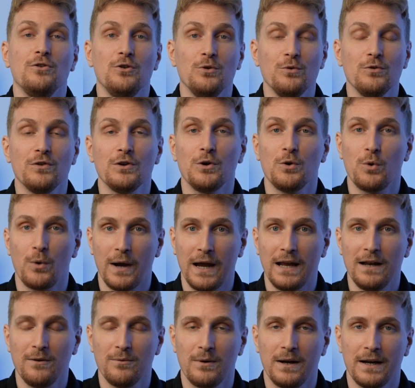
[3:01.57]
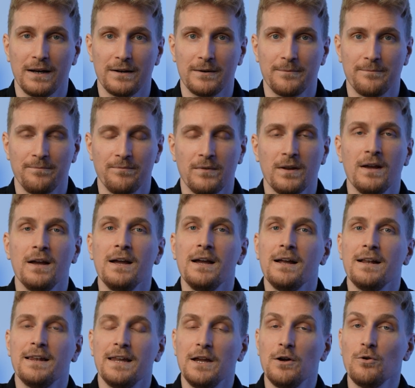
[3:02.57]
using Koala Rider.
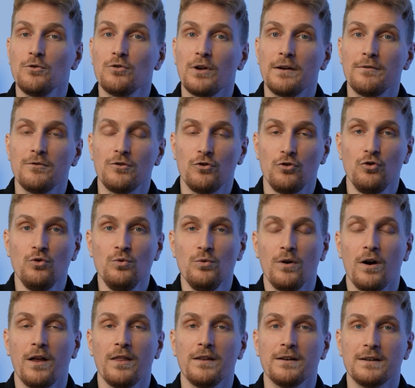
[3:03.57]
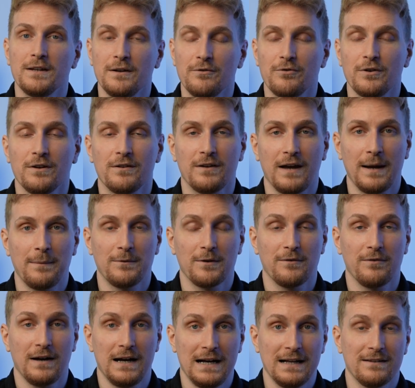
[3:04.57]
They also have two other different types
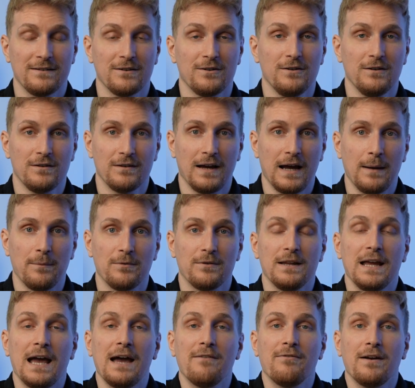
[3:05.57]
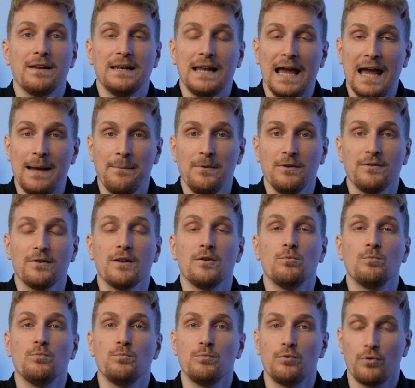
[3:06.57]
of article types. They have an
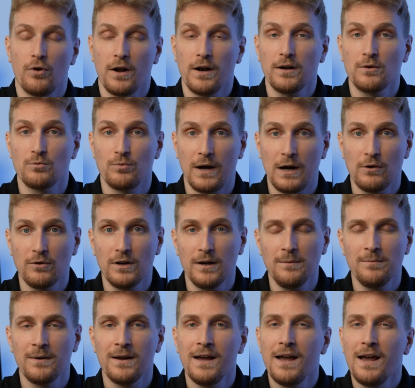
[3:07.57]
Amazon product roundup,